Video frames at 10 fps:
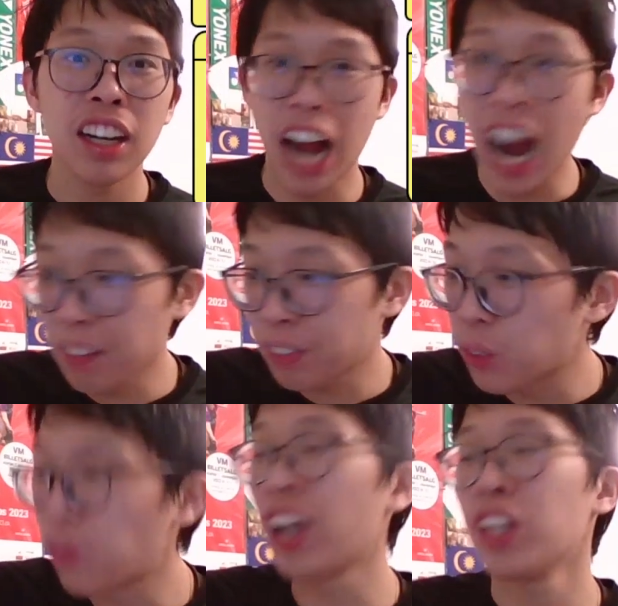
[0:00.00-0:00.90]
after
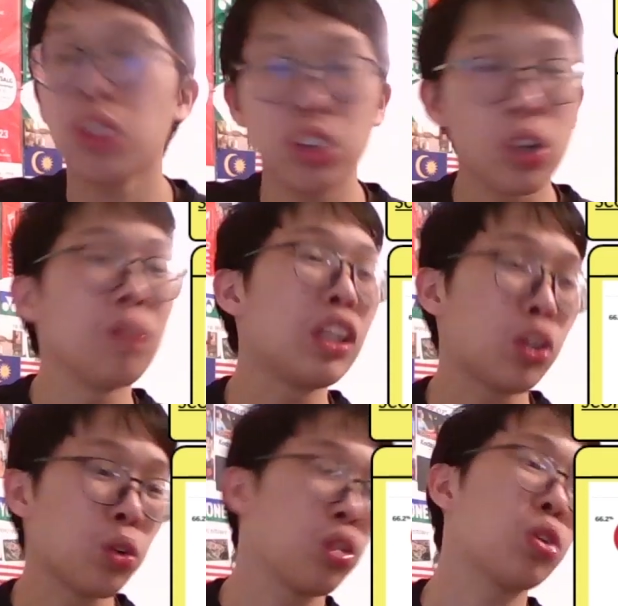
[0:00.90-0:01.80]
what you told me
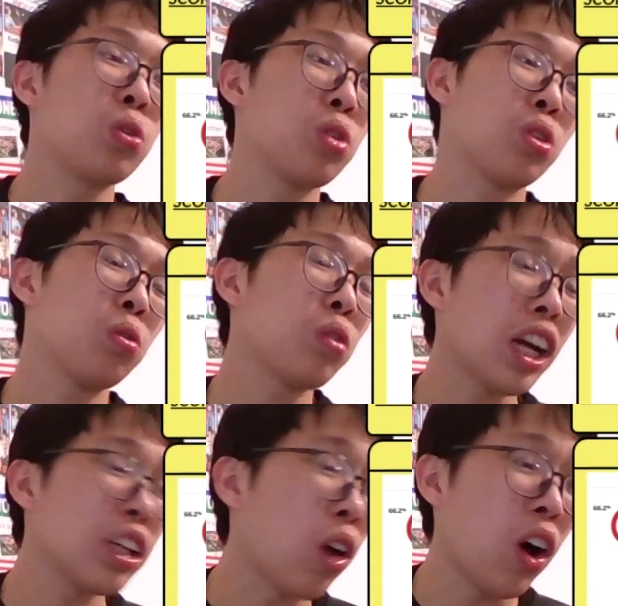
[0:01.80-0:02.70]
to do,
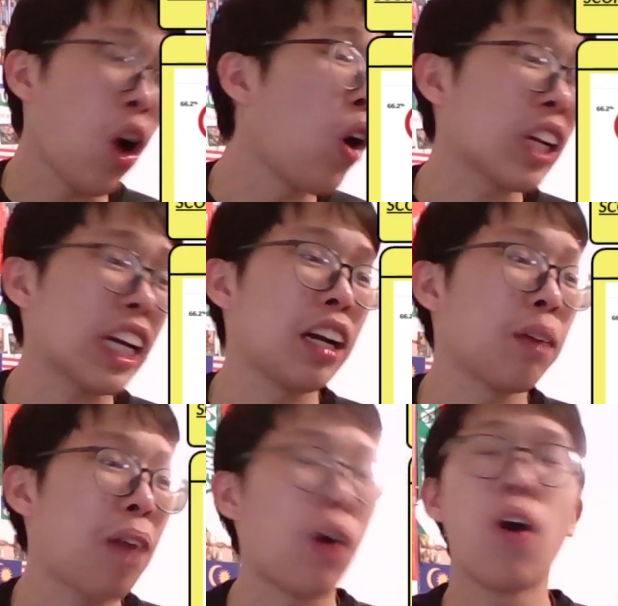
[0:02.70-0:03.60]
what you all said
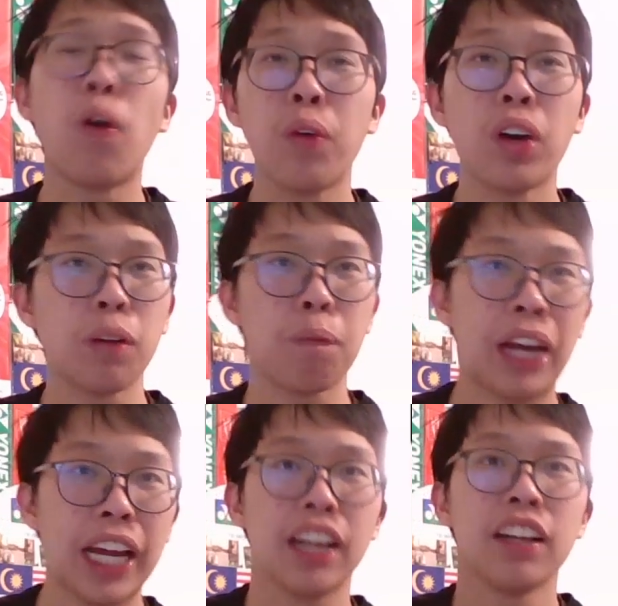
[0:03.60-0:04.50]
about, oh, we want to
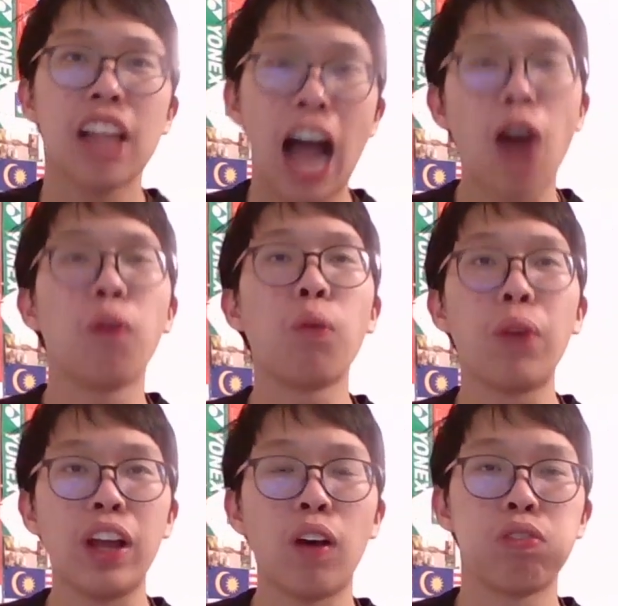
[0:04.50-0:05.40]
play our
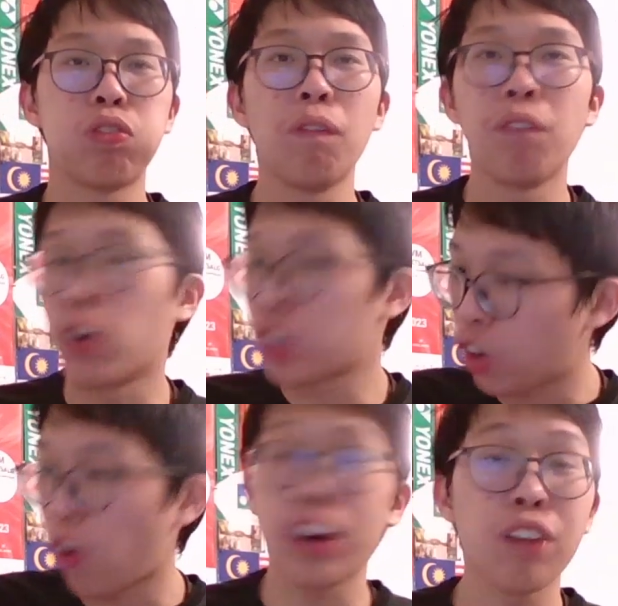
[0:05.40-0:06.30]
way of football,
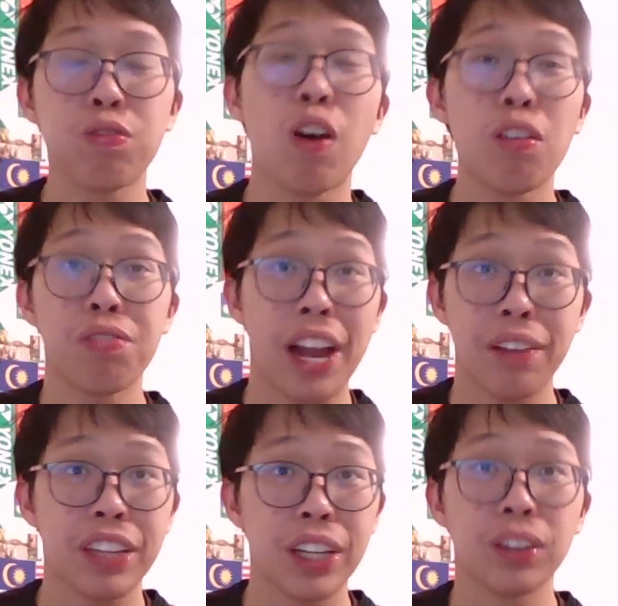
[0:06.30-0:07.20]
scoring 4 5
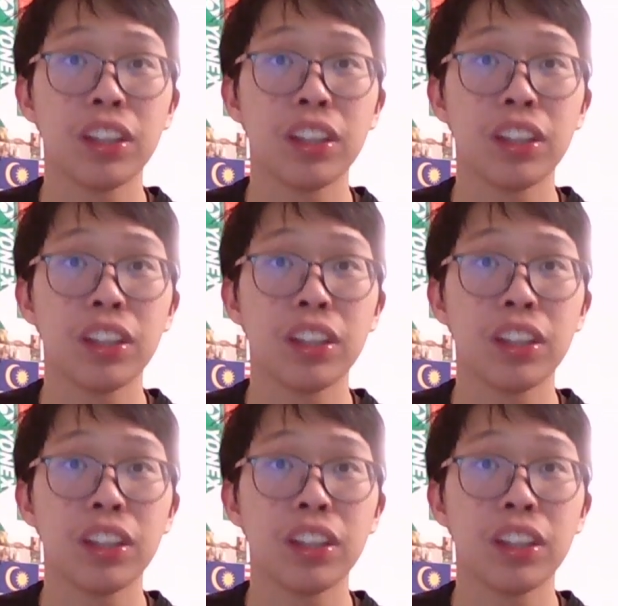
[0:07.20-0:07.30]
nil.